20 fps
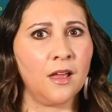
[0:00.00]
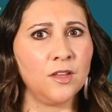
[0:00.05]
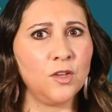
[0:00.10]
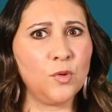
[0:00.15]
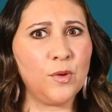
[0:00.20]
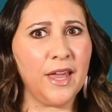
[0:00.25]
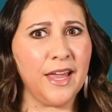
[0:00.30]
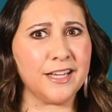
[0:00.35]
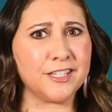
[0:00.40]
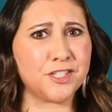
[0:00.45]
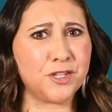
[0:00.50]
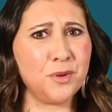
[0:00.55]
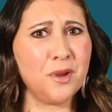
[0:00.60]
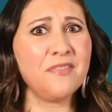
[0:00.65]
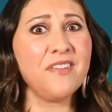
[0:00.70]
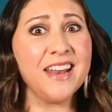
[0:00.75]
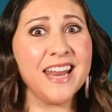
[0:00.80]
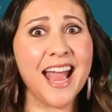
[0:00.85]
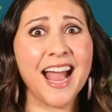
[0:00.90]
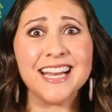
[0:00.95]
You geeks, do
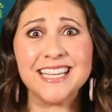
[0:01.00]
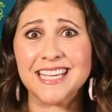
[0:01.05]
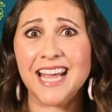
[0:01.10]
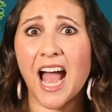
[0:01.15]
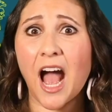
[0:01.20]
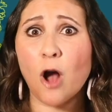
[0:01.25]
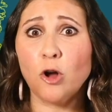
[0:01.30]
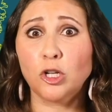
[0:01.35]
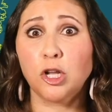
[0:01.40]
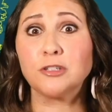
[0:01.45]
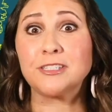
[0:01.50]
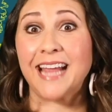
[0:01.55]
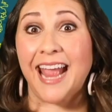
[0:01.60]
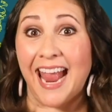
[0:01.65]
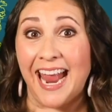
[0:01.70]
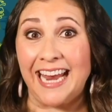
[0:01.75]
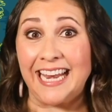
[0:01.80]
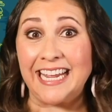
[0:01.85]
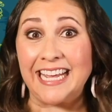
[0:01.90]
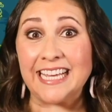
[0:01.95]
you have any idea how close
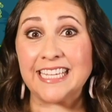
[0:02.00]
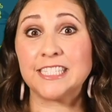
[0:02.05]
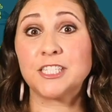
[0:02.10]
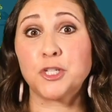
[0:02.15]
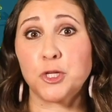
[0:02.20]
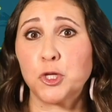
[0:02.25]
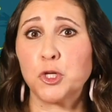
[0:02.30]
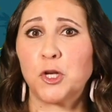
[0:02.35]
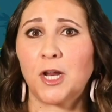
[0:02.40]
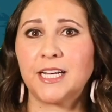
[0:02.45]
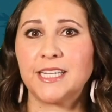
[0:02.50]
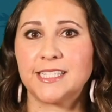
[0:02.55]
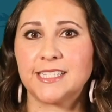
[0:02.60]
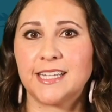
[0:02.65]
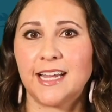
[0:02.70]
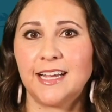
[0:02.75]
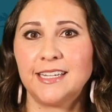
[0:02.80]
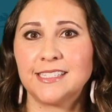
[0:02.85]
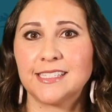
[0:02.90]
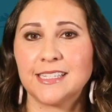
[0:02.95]
Haiti is to the United
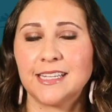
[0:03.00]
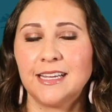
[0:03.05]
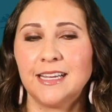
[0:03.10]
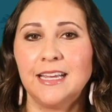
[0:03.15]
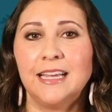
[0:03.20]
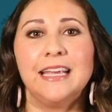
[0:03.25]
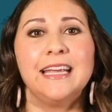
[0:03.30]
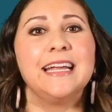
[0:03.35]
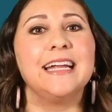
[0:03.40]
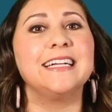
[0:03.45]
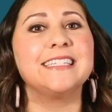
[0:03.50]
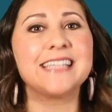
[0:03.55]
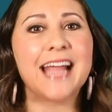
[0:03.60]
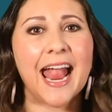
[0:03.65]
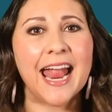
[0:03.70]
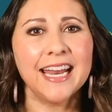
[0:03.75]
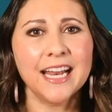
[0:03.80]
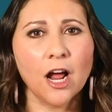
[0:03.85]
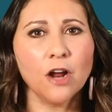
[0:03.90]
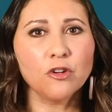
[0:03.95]
States? It's
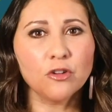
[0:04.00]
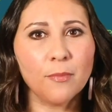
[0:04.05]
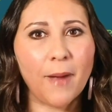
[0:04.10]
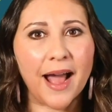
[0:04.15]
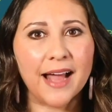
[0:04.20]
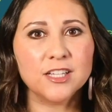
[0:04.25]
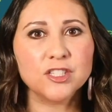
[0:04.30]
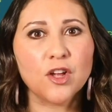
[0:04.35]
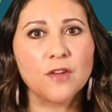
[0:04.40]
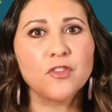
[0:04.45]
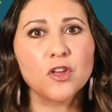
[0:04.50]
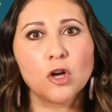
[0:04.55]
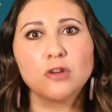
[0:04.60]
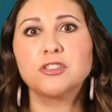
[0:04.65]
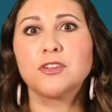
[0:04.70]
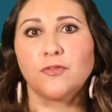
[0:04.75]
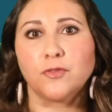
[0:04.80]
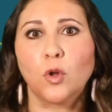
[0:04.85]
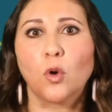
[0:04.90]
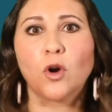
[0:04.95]
800 miles off the
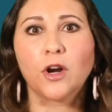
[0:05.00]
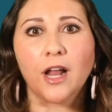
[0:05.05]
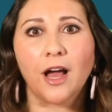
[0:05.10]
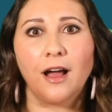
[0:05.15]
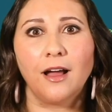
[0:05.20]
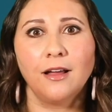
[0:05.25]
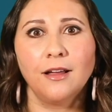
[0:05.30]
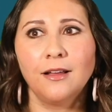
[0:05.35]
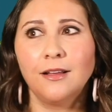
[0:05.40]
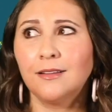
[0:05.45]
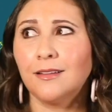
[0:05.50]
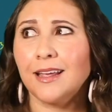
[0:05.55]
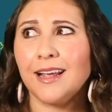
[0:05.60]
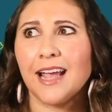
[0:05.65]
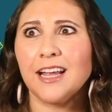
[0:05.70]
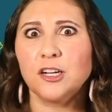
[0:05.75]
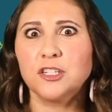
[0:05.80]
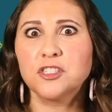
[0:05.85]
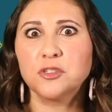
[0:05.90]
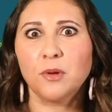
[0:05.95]
coast of Florida.
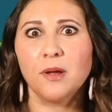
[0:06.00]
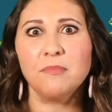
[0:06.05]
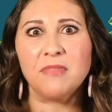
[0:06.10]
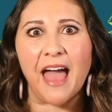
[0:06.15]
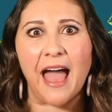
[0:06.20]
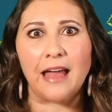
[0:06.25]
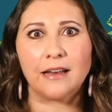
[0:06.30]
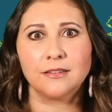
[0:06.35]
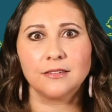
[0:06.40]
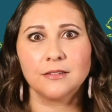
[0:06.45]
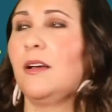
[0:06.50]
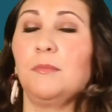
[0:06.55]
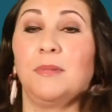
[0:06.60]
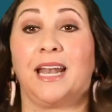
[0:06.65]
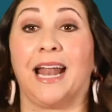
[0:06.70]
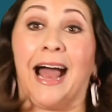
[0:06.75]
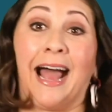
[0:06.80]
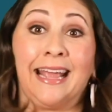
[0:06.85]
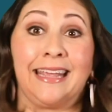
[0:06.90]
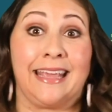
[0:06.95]
Like I could swim that. I
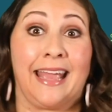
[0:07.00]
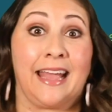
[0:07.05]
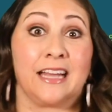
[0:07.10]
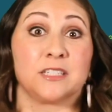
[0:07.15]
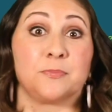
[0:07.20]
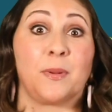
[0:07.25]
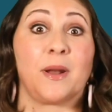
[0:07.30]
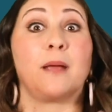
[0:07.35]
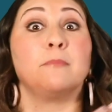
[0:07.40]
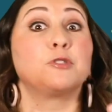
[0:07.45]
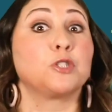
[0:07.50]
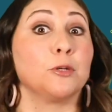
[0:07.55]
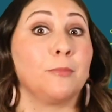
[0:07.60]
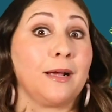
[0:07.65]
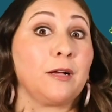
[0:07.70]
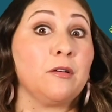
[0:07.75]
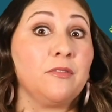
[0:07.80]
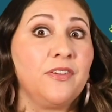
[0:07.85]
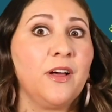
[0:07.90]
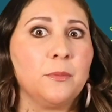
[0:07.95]
mean, I can't, but I'm sure
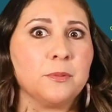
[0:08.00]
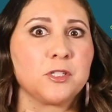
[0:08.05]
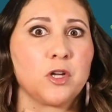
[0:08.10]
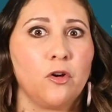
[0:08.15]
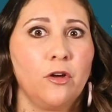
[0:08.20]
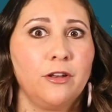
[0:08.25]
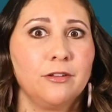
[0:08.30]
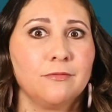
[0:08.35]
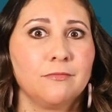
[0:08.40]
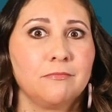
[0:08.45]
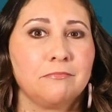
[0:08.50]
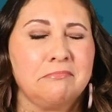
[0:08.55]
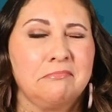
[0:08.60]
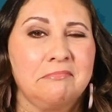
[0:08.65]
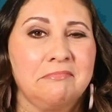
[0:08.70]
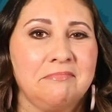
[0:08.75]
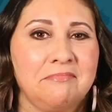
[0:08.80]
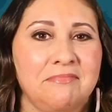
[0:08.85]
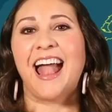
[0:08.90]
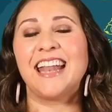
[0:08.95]
Michael Phelps could.
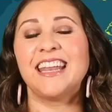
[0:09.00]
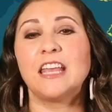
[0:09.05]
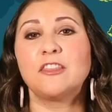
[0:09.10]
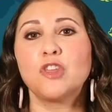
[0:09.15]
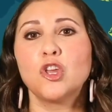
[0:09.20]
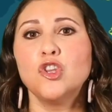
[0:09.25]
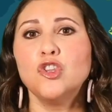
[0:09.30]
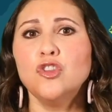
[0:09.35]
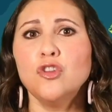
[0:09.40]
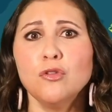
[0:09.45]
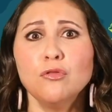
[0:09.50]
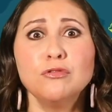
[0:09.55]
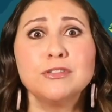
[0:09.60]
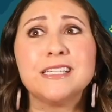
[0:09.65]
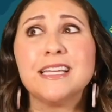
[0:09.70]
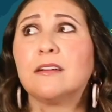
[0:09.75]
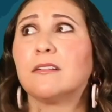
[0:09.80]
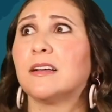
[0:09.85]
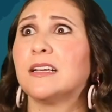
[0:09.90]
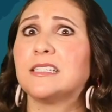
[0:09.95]
And yet the
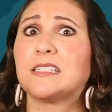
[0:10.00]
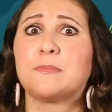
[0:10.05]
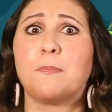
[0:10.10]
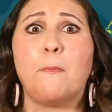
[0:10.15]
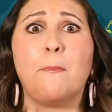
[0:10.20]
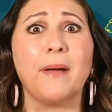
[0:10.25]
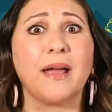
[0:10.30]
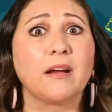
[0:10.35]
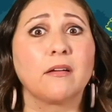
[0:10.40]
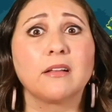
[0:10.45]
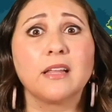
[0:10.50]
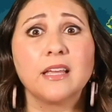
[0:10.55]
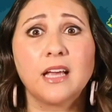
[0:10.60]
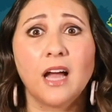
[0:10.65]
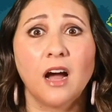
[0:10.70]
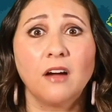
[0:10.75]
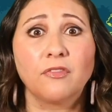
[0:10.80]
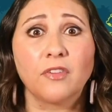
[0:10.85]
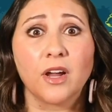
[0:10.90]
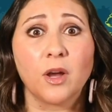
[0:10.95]
news here is barely
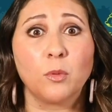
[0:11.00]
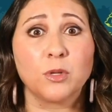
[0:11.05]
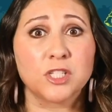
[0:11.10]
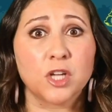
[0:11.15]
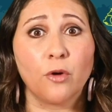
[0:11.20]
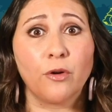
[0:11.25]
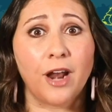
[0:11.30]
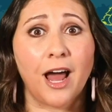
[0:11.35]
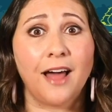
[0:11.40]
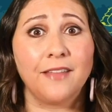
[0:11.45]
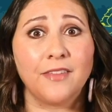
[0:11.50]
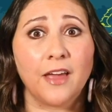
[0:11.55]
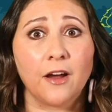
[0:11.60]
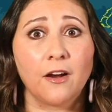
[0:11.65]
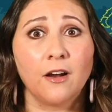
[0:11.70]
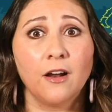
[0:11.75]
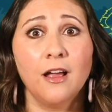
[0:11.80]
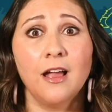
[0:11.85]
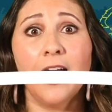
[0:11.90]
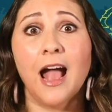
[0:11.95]
covering what's going on there.